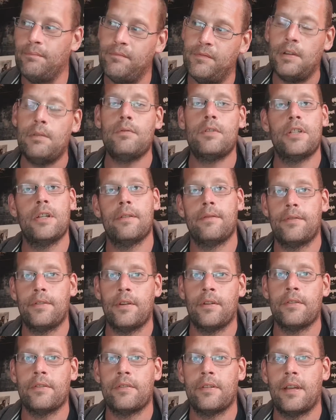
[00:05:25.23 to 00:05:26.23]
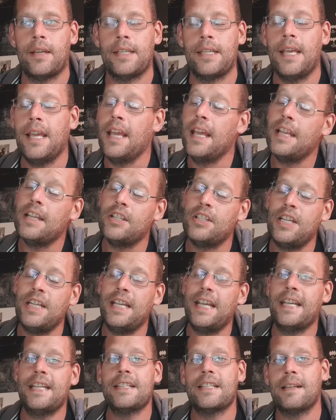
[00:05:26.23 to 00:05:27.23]
future fiance.
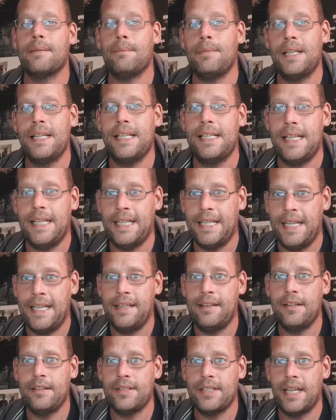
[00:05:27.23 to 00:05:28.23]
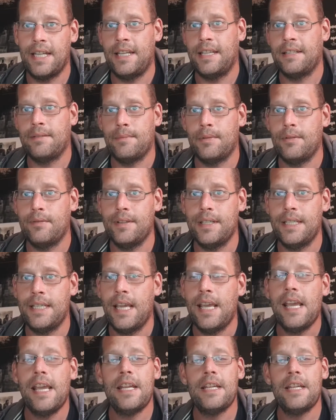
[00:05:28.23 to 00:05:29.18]
She is completely needless in this movie.